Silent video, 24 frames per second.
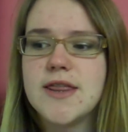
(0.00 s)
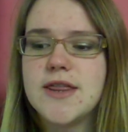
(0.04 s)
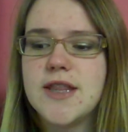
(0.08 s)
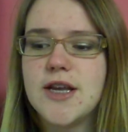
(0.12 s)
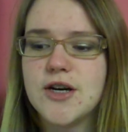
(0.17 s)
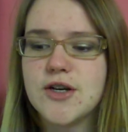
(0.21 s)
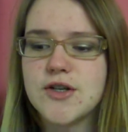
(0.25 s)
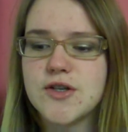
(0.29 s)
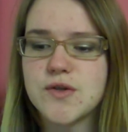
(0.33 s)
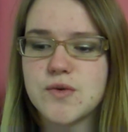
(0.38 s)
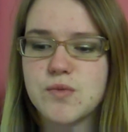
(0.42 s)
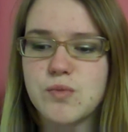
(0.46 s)

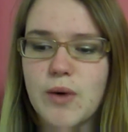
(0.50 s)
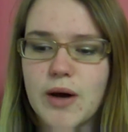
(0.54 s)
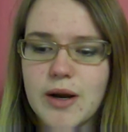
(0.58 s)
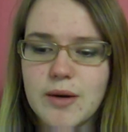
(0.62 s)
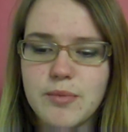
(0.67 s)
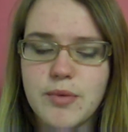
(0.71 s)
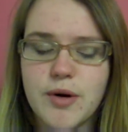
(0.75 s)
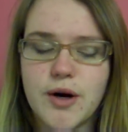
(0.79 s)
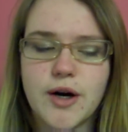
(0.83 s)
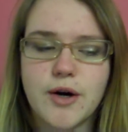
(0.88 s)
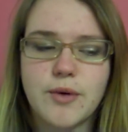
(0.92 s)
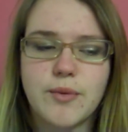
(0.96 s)
There's this
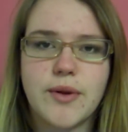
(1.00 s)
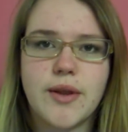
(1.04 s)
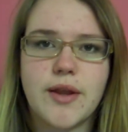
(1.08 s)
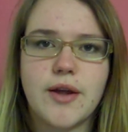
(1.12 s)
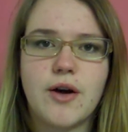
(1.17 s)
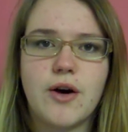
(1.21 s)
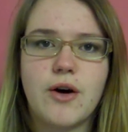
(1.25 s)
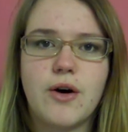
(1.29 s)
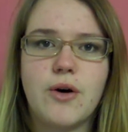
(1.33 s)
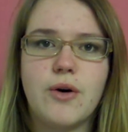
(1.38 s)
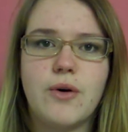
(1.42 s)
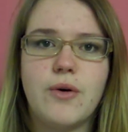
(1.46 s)
one part where they
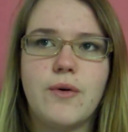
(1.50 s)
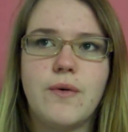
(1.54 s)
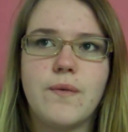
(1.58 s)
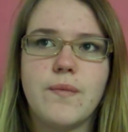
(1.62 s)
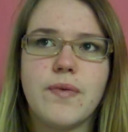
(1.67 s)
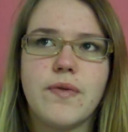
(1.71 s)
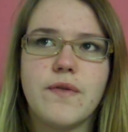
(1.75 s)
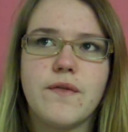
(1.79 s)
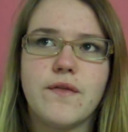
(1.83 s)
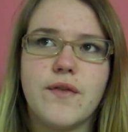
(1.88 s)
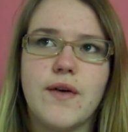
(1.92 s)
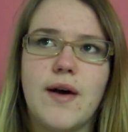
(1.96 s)
go
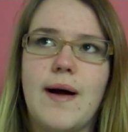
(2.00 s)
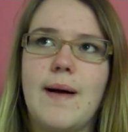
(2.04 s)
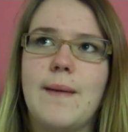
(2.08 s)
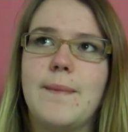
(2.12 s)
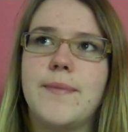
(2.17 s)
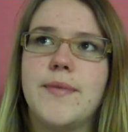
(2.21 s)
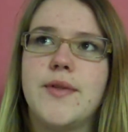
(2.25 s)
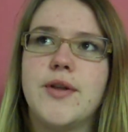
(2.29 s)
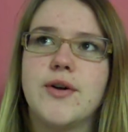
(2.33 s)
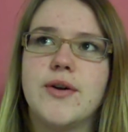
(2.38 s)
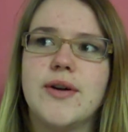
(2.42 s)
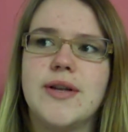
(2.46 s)

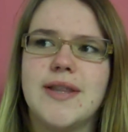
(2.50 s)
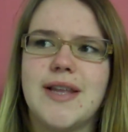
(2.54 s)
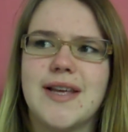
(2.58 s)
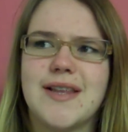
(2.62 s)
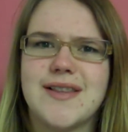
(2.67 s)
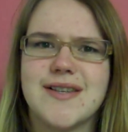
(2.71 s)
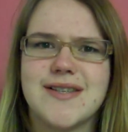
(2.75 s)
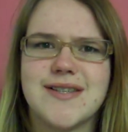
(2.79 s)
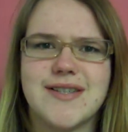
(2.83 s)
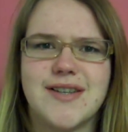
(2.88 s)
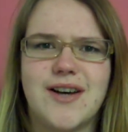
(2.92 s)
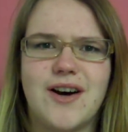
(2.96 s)
from they're in
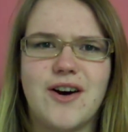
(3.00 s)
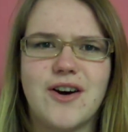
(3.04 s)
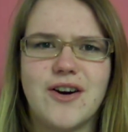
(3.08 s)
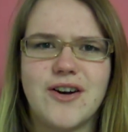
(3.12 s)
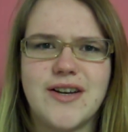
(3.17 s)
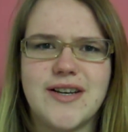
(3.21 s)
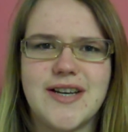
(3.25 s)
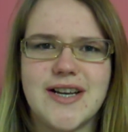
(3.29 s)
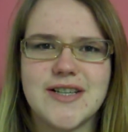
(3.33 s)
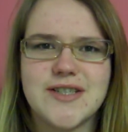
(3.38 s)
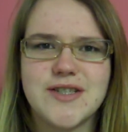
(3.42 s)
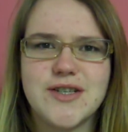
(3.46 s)
like the
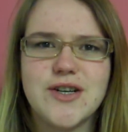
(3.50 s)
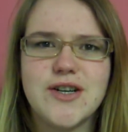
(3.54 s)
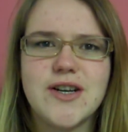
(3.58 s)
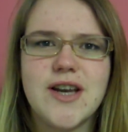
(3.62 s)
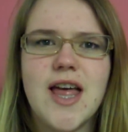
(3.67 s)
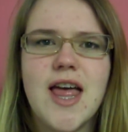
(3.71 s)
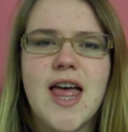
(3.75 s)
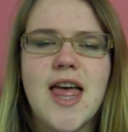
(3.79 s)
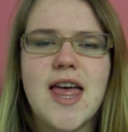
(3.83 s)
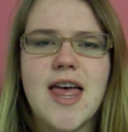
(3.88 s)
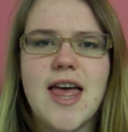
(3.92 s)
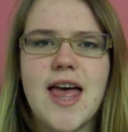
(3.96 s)
Sahara Desert
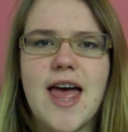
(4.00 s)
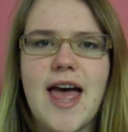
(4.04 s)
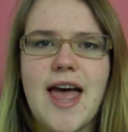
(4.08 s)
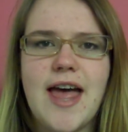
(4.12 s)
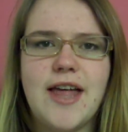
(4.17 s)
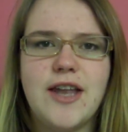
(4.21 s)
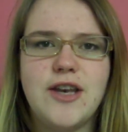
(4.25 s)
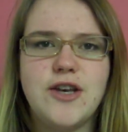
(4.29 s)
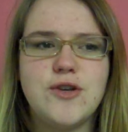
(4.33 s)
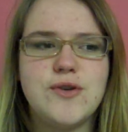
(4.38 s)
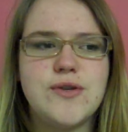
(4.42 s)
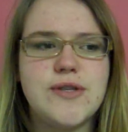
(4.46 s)

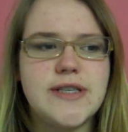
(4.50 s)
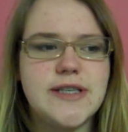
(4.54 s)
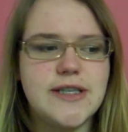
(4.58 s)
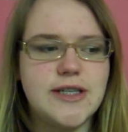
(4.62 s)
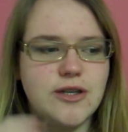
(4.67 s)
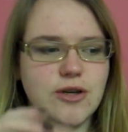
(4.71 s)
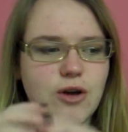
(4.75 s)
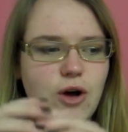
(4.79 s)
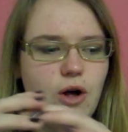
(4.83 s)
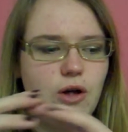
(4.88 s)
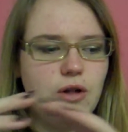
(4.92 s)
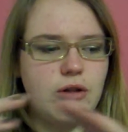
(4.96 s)
and you
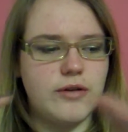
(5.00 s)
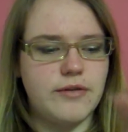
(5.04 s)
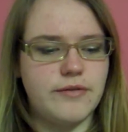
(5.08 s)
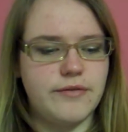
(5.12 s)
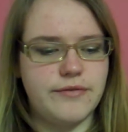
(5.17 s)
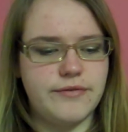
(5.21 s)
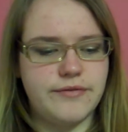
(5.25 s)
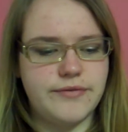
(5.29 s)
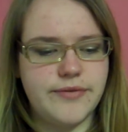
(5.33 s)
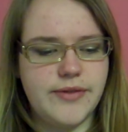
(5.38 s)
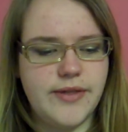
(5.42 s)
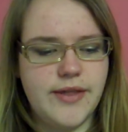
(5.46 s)
see all
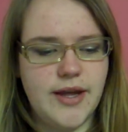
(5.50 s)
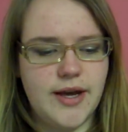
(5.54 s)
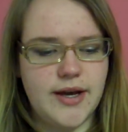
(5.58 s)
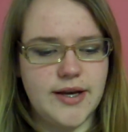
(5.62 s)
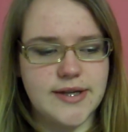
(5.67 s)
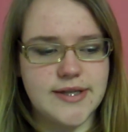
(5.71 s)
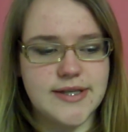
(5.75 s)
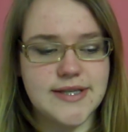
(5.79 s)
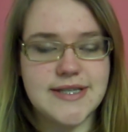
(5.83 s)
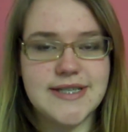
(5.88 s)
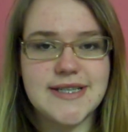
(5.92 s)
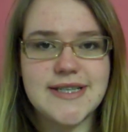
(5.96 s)
of
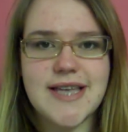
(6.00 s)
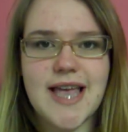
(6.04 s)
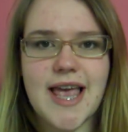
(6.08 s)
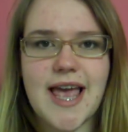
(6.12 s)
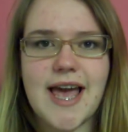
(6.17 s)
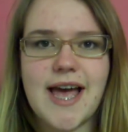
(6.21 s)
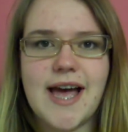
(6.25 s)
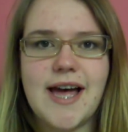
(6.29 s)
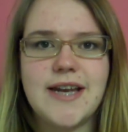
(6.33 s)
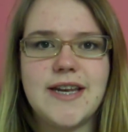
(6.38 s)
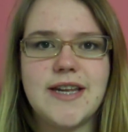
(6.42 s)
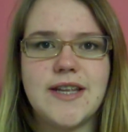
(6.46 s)
the the
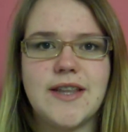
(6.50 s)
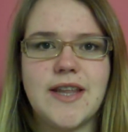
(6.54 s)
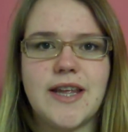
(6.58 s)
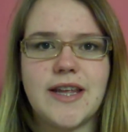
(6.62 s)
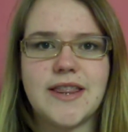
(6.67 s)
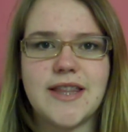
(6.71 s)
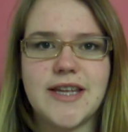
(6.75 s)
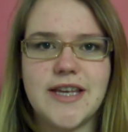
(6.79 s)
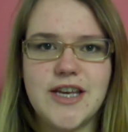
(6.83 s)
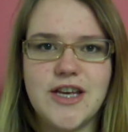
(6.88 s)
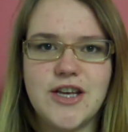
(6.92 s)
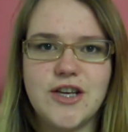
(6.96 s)
sand and
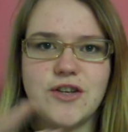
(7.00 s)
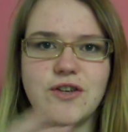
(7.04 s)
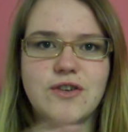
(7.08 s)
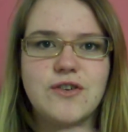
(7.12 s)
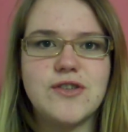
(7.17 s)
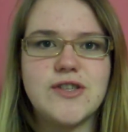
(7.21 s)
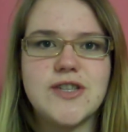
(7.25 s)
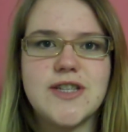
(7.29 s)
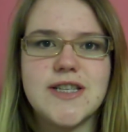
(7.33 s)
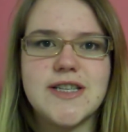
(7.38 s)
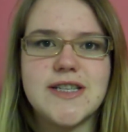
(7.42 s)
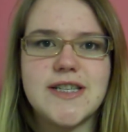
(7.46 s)
like the
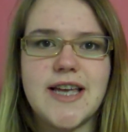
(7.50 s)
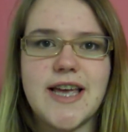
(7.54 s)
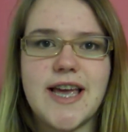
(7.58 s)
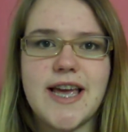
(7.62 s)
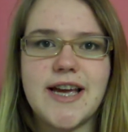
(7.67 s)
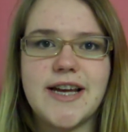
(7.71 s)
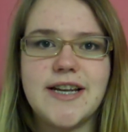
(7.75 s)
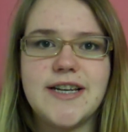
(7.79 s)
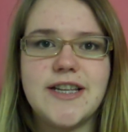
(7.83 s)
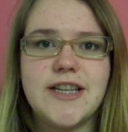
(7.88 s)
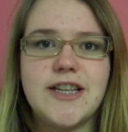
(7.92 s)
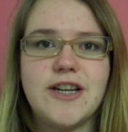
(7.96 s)
hills in the
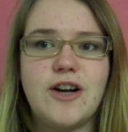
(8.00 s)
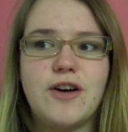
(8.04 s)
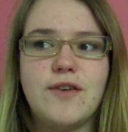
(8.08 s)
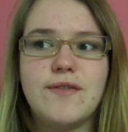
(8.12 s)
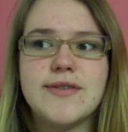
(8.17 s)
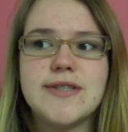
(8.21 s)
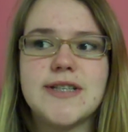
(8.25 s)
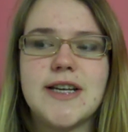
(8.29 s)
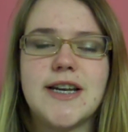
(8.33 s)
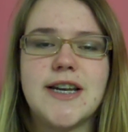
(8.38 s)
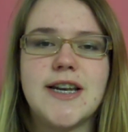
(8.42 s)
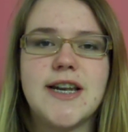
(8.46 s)
sand and then all of
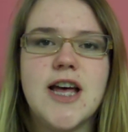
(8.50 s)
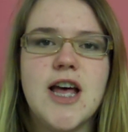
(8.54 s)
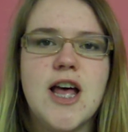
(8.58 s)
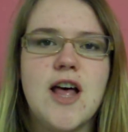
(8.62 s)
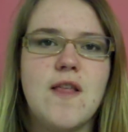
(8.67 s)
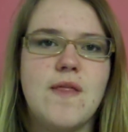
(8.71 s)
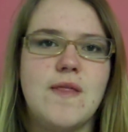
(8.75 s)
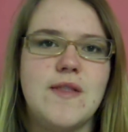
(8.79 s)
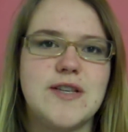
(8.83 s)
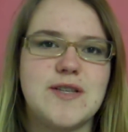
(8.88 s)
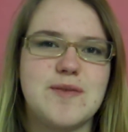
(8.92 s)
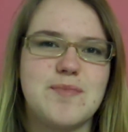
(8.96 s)
a sudden
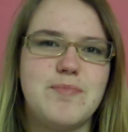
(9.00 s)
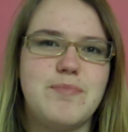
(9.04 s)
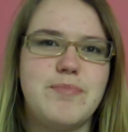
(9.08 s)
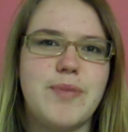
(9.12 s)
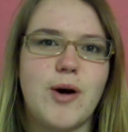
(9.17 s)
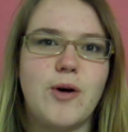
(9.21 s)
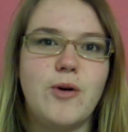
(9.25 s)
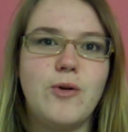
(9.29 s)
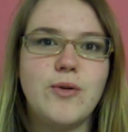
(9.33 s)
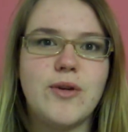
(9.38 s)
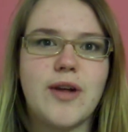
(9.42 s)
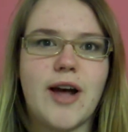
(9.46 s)
this
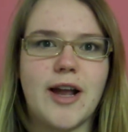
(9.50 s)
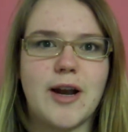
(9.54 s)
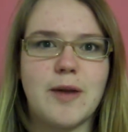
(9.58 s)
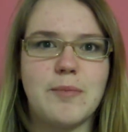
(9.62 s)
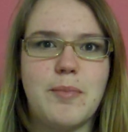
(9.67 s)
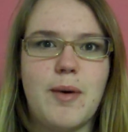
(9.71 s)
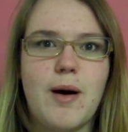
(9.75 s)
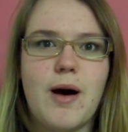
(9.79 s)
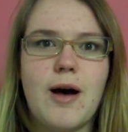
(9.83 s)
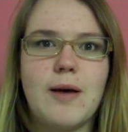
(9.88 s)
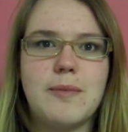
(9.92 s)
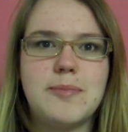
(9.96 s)
boat kind
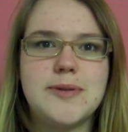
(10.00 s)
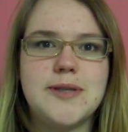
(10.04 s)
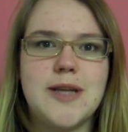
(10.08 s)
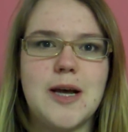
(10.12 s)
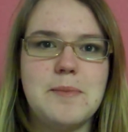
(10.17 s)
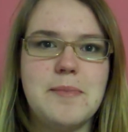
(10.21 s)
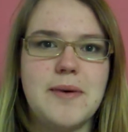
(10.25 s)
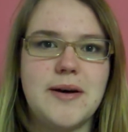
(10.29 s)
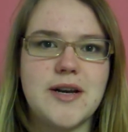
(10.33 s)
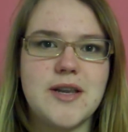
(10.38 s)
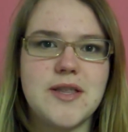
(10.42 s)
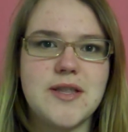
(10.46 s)
of pops
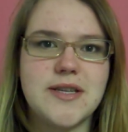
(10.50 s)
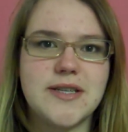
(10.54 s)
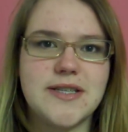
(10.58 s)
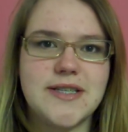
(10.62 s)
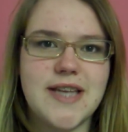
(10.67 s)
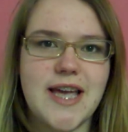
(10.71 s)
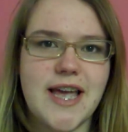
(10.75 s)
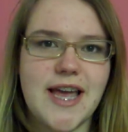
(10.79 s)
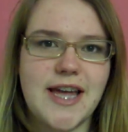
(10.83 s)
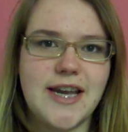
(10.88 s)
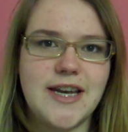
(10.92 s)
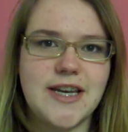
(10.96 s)
up out of the
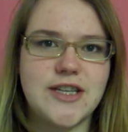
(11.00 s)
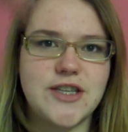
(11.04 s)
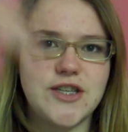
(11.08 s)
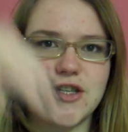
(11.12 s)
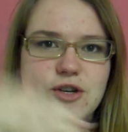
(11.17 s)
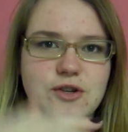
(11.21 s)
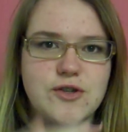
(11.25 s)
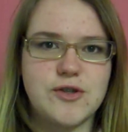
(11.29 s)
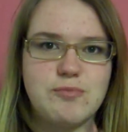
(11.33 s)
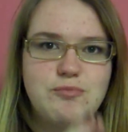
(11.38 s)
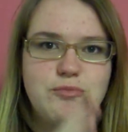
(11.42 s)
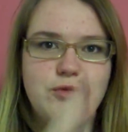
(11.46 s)
sand and
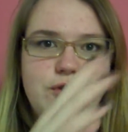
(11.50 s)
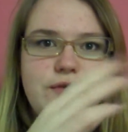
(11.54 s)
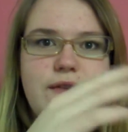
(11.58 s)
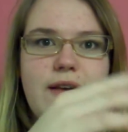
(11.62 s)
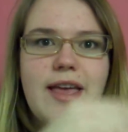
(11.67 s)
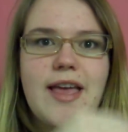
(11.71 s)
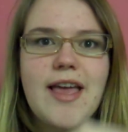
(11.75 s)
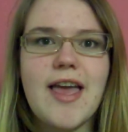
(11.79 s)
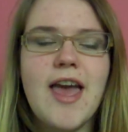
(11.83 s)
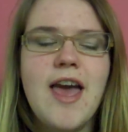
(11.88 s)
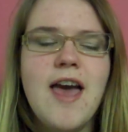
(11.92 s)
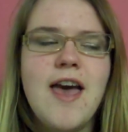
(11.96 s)
starts
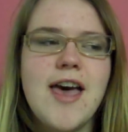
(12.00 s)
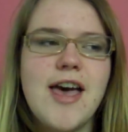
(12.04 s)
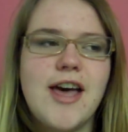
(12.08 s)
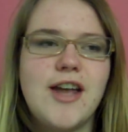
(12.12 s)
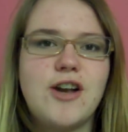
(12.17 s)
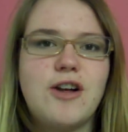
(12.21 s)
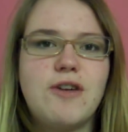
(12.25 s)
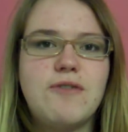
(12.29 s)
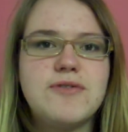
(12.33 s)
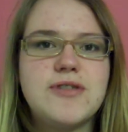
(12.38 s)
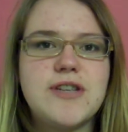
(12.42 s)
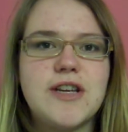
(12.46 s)
moving
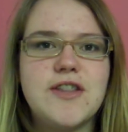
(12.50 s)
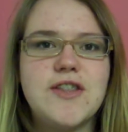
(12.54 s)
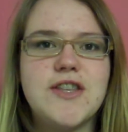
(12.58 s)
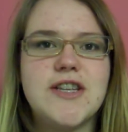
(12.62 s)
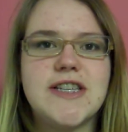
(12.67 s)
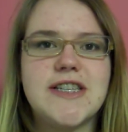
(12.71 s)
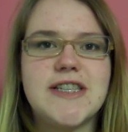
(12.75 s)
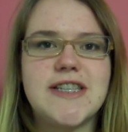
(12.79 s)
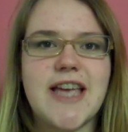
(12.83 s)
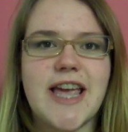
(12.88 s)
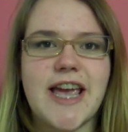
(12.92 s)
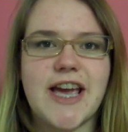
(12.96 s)
and all of a sudden the
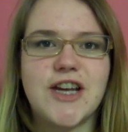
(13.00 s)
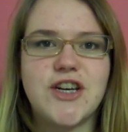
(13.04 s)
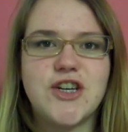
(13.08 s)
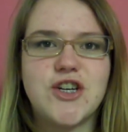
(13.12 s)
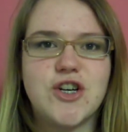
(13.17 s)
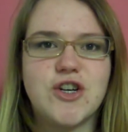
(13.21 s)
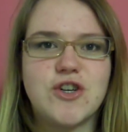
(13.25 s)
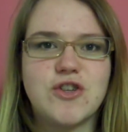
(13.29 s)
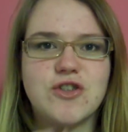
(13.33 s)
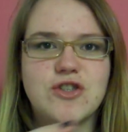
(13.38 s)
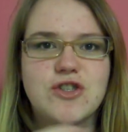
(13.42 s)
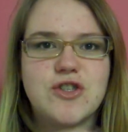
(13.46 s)
sand
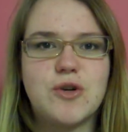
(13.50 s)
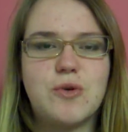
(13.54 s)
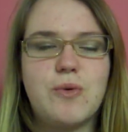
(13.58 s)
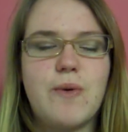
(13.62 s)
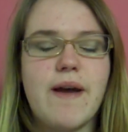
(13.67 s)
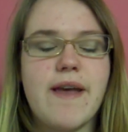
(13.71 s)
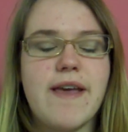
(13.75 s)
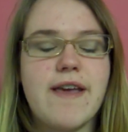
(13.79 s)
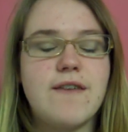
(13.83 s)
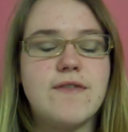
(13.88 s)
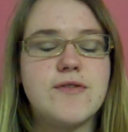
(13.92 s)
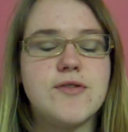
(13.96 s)
turns to
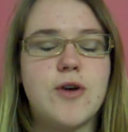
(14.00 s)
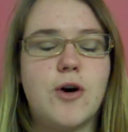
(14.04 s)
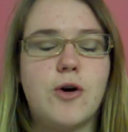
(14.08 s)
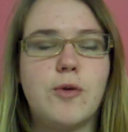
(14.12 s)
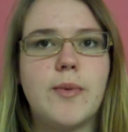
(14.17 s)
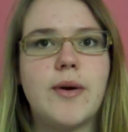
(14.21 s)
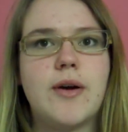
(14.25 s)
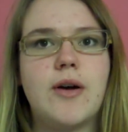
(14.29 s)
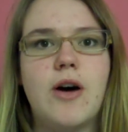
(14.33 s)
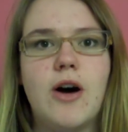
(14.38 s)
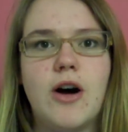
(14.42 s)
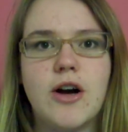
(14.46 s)
waves oh
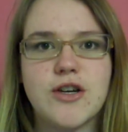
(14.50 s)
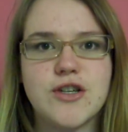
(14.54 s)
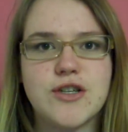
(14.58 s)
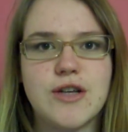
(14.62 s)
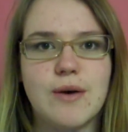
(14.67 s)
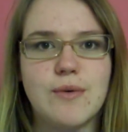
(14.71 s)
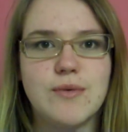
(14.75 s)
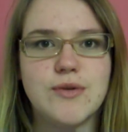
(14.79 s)
my gosh